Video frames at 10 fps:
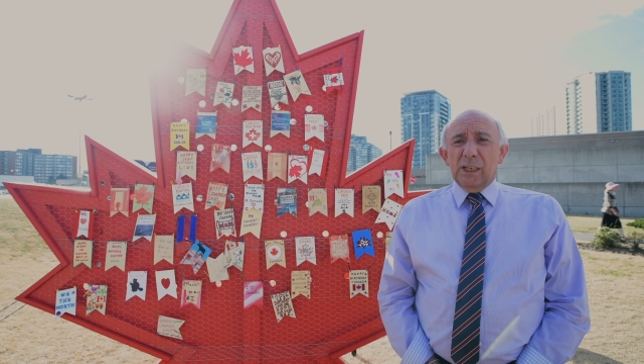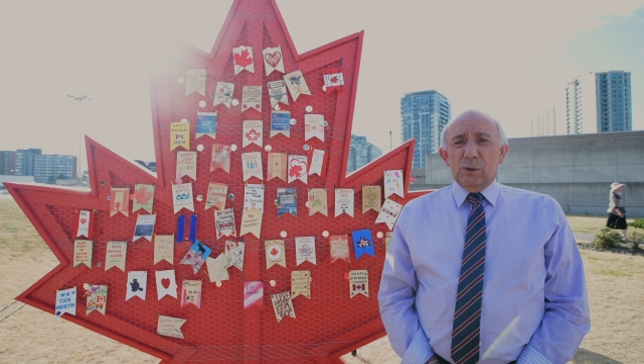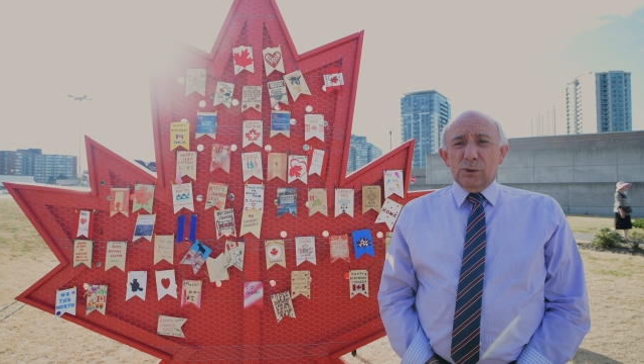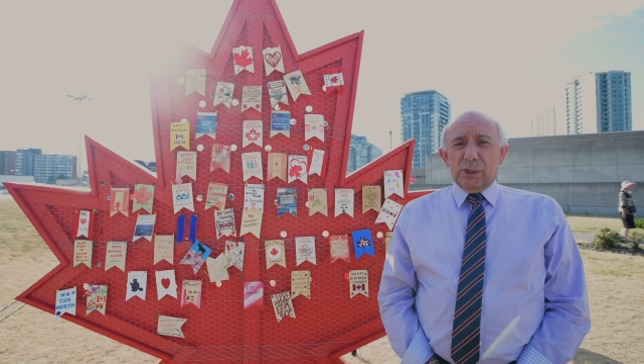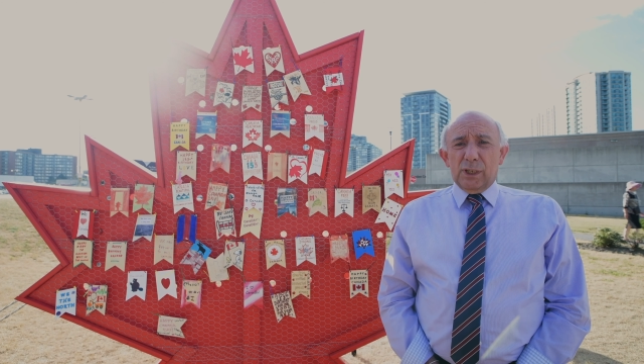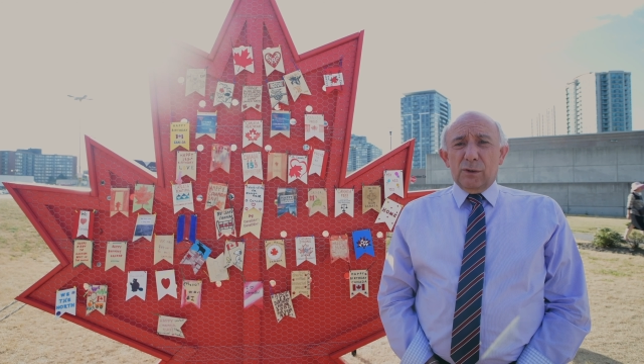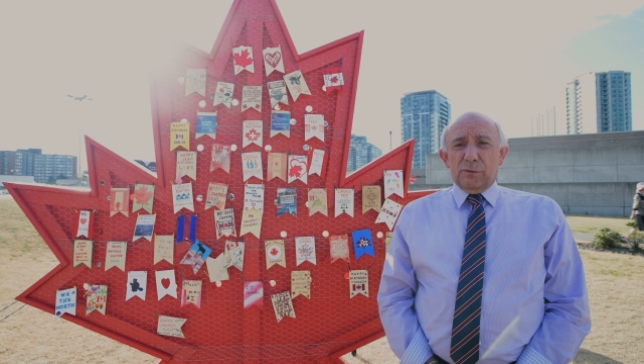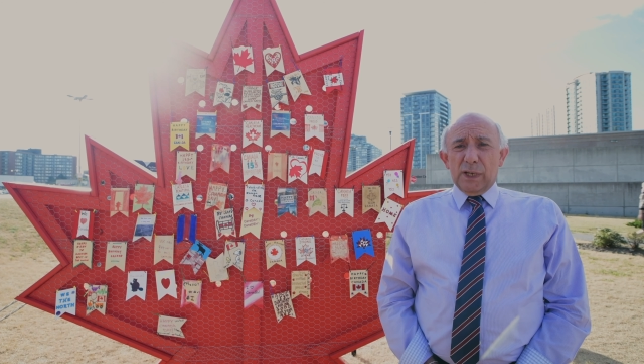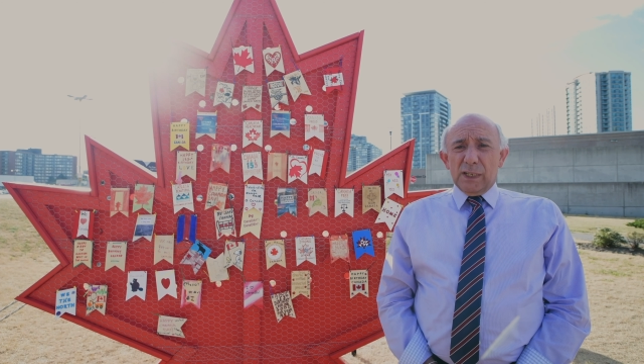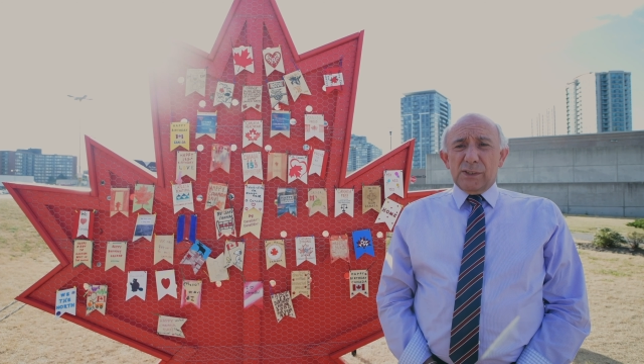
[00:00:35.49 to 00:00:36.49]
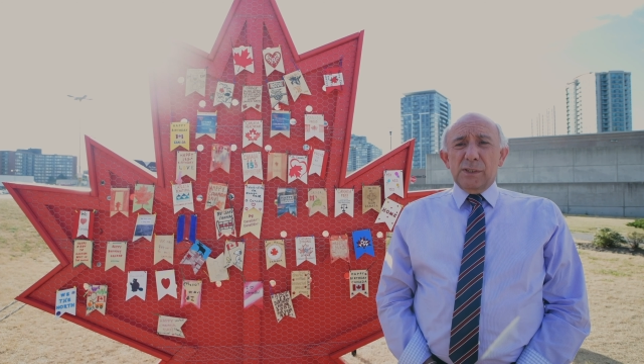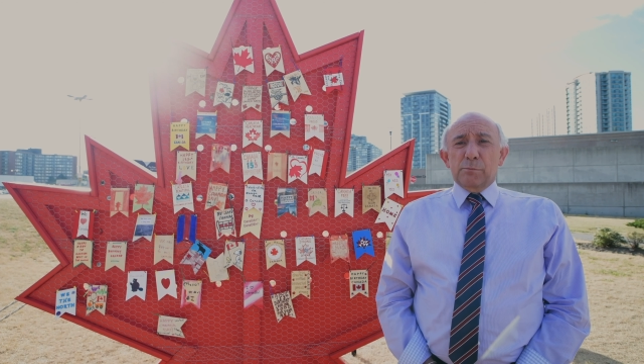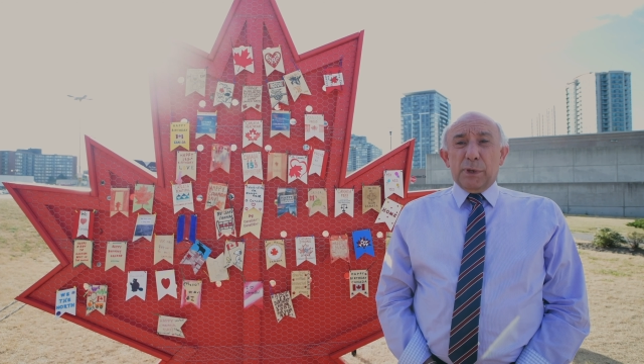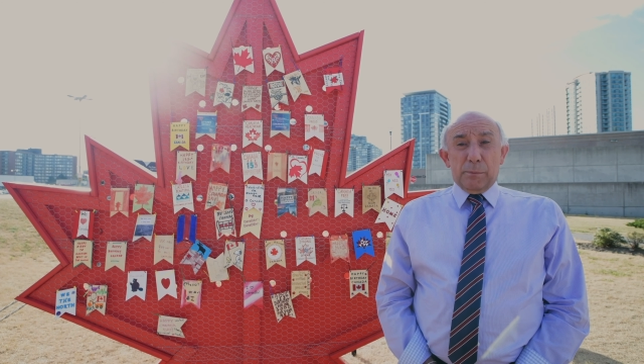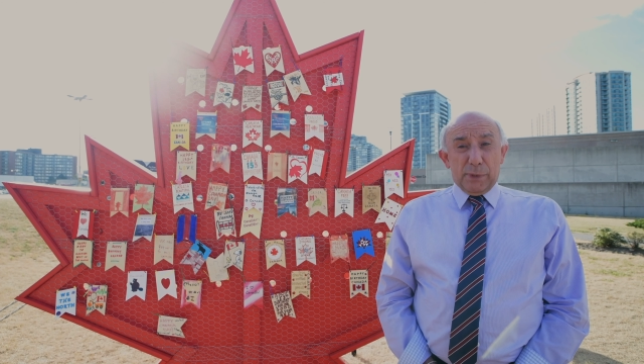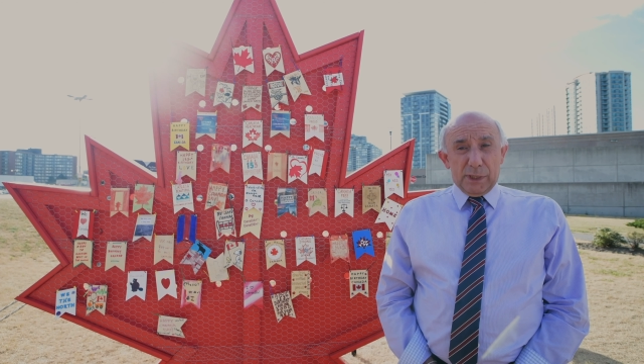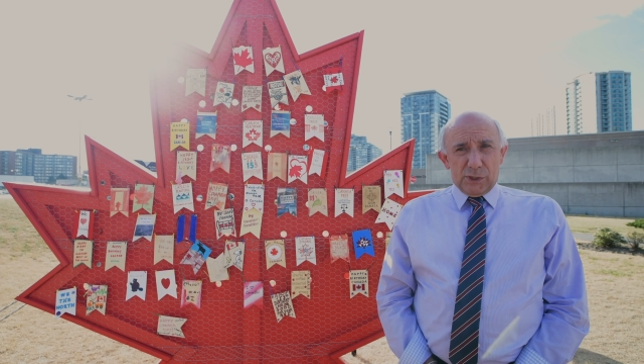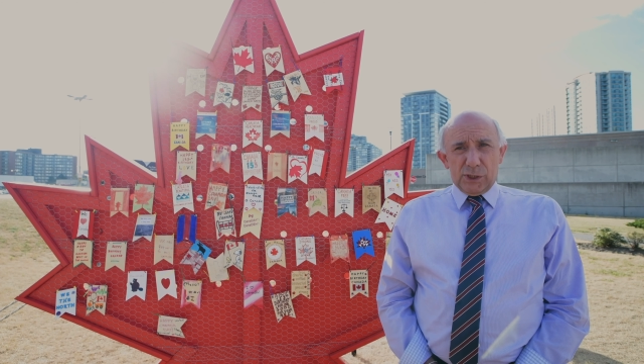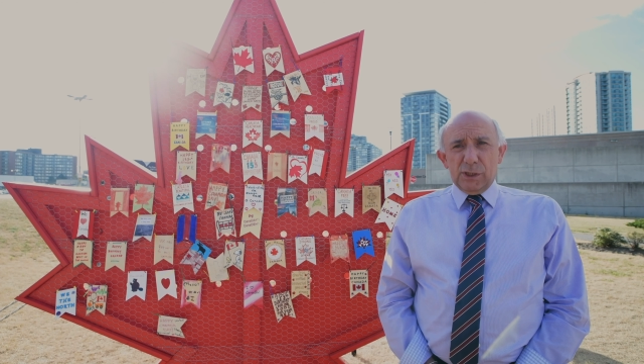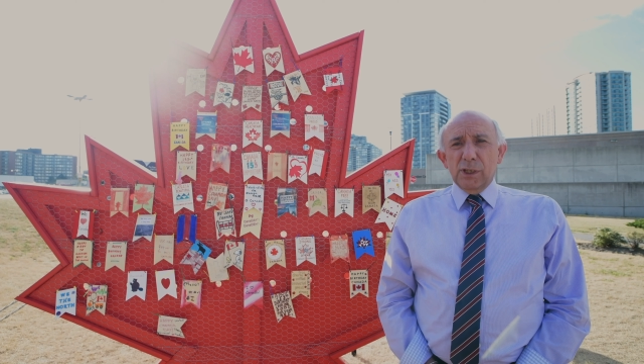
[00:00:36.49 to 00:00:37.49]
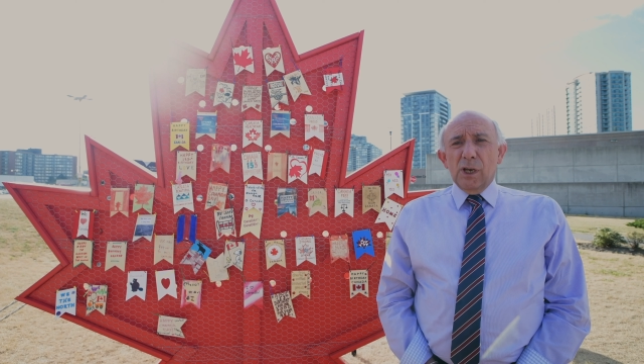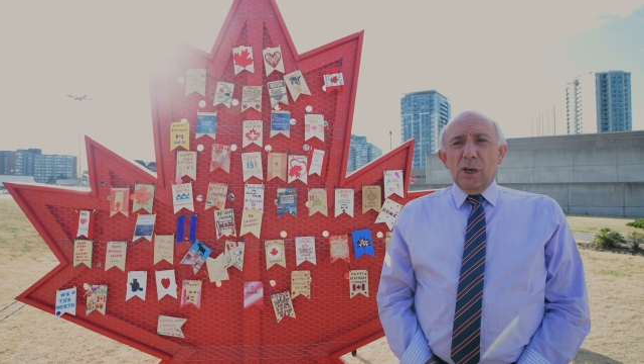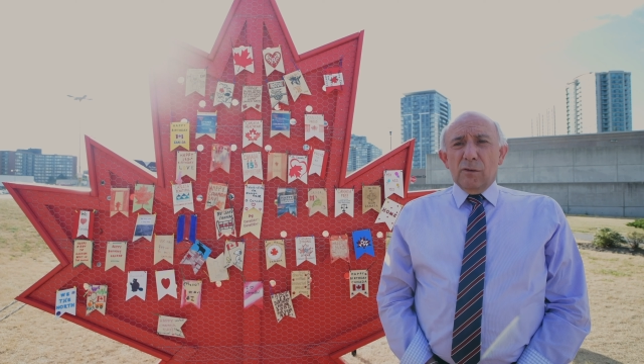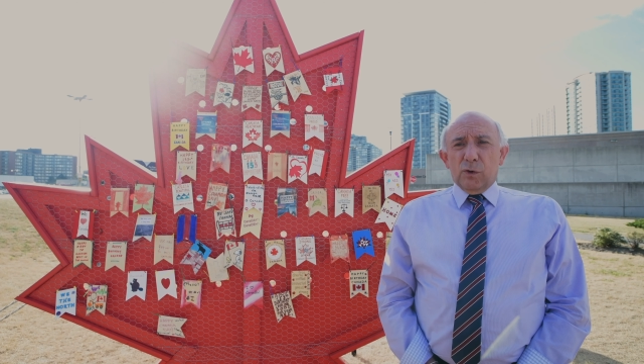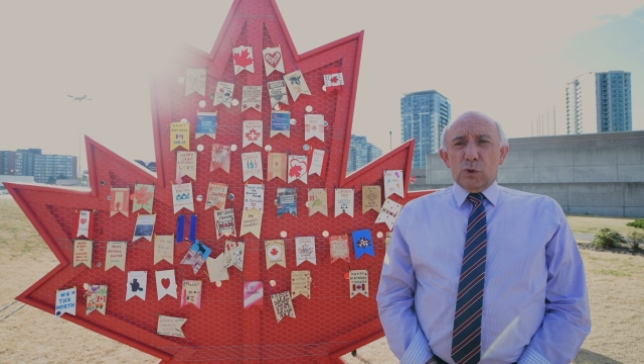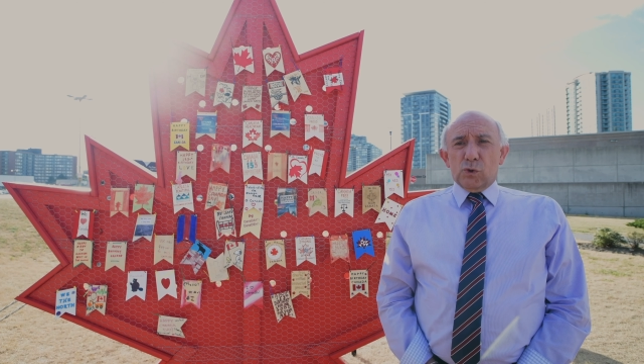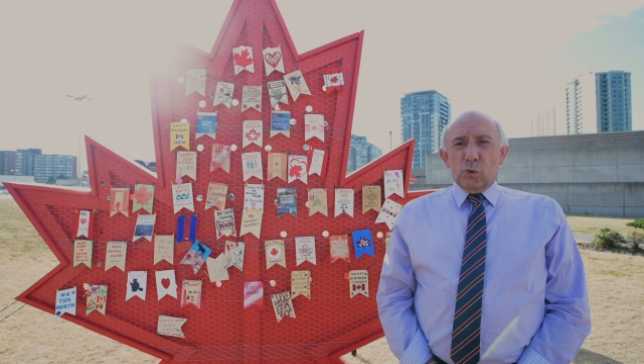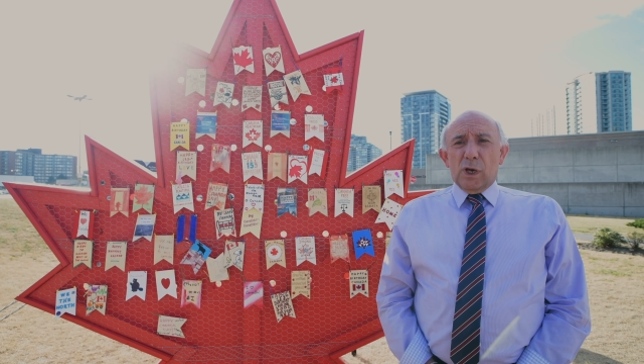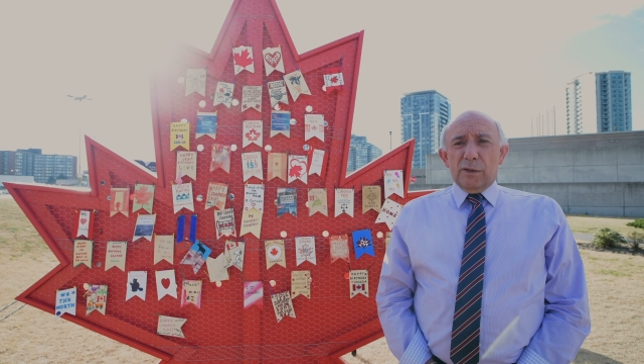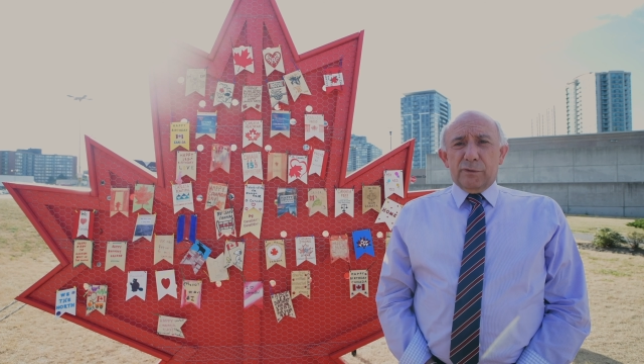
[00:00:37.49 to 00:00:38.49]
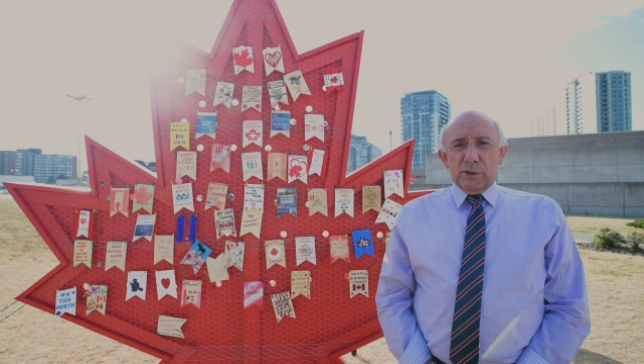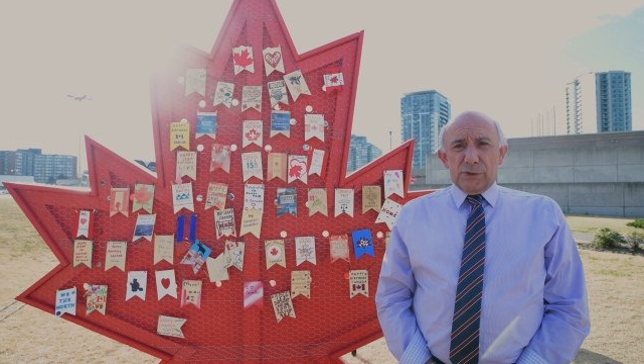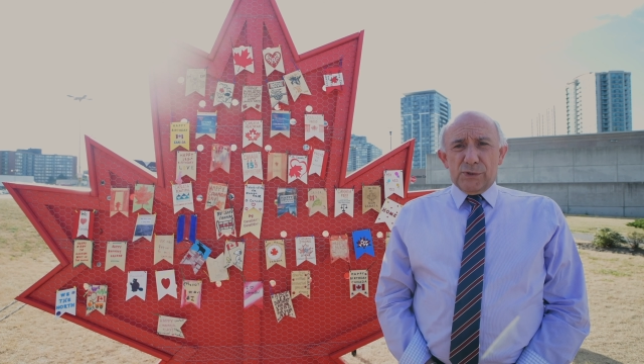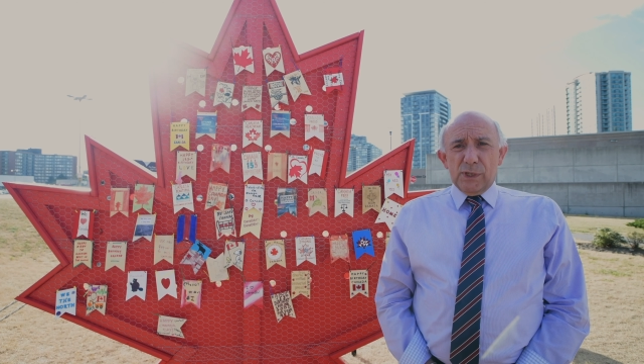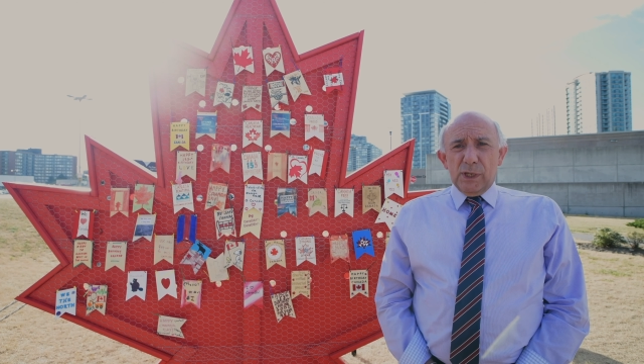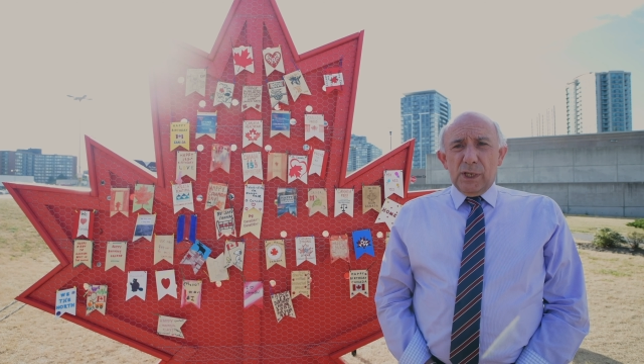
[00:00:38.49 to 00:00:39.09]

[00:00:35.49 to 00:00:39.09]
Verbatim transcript: and Ontario flags in preparation for July 1st.